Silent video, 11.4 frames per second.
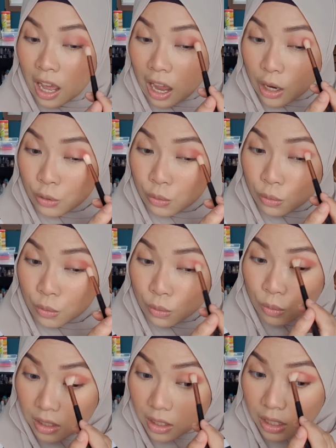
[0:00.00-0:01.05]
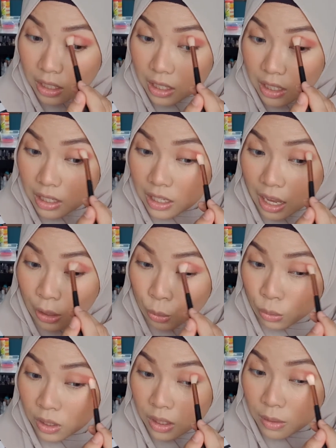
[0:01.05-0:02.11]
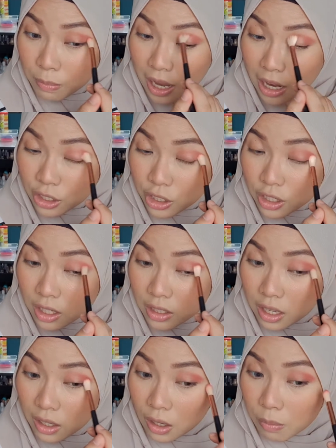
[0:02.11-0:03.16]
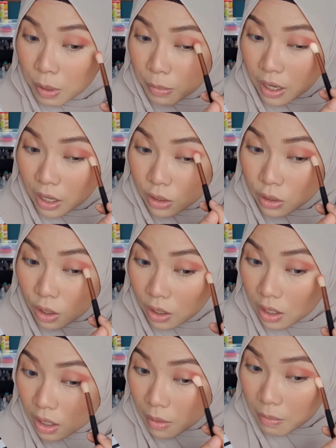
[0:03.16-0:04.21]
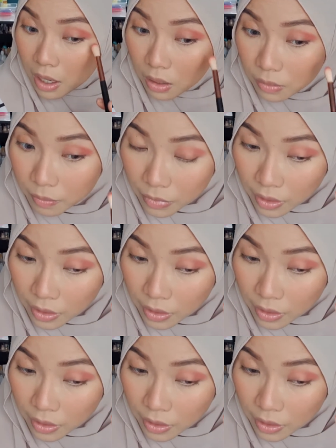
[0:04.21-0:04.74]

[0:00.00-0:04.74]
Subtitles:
I do see and notice patchiness that a lot of people are talking about,